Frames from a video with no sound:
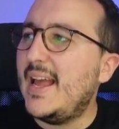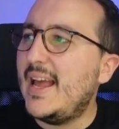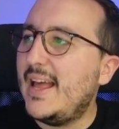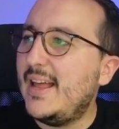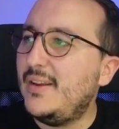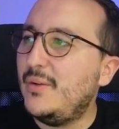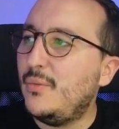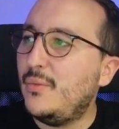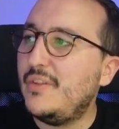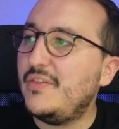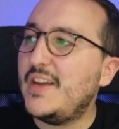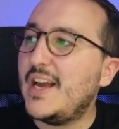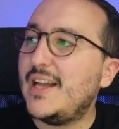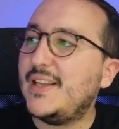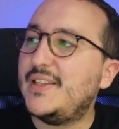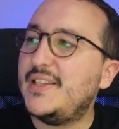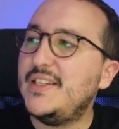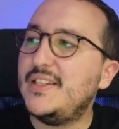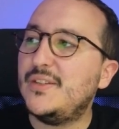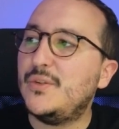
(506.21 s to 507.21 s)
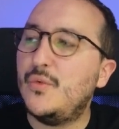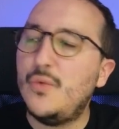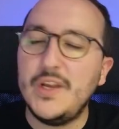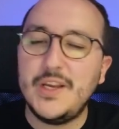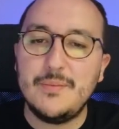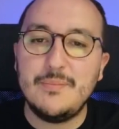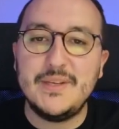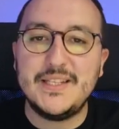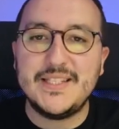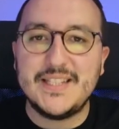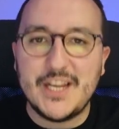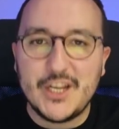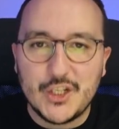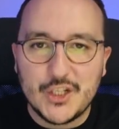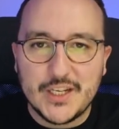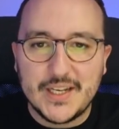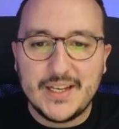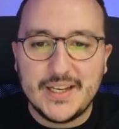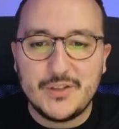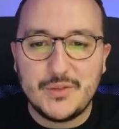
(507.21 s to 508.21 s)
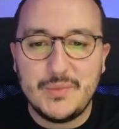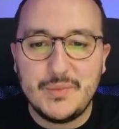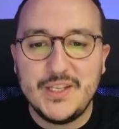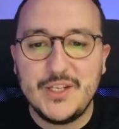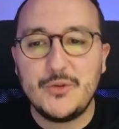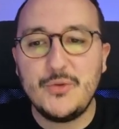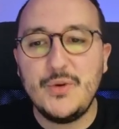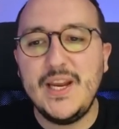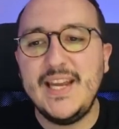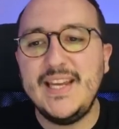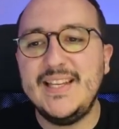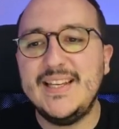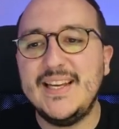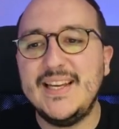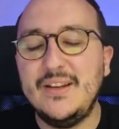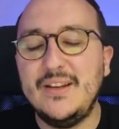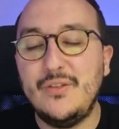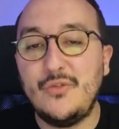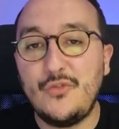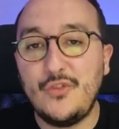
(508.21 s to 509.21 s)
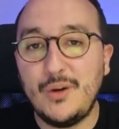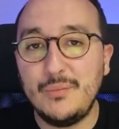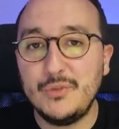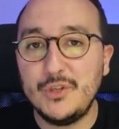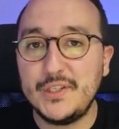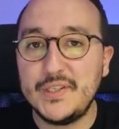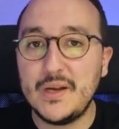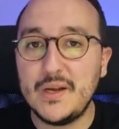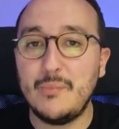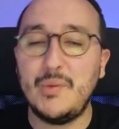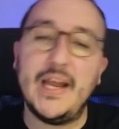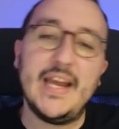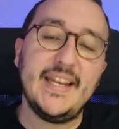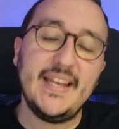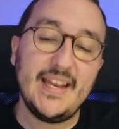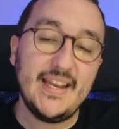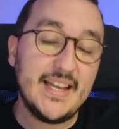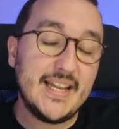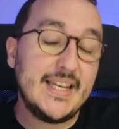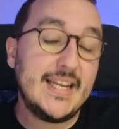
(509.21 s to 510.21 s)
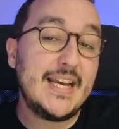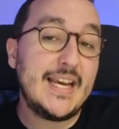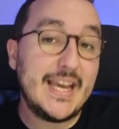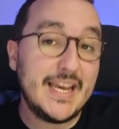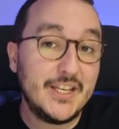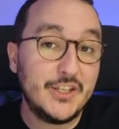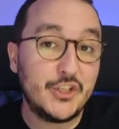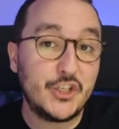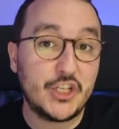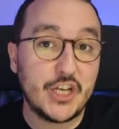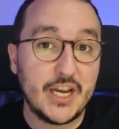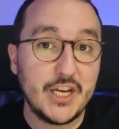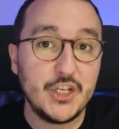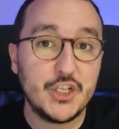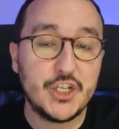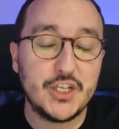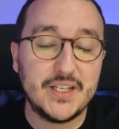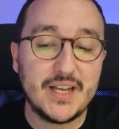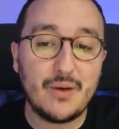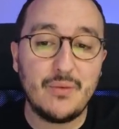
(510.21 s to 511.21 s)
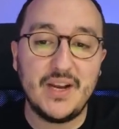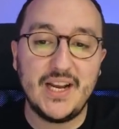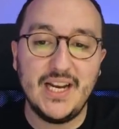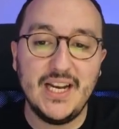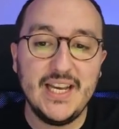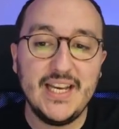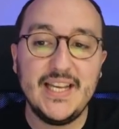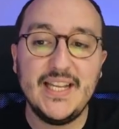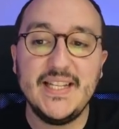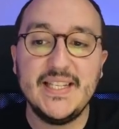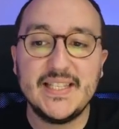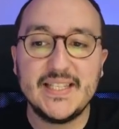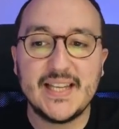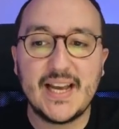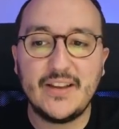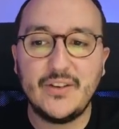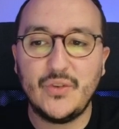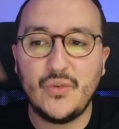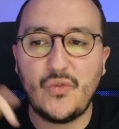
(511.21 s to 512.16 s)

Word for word: And we've got this quick message that has been created from the template and that I can change directly inside the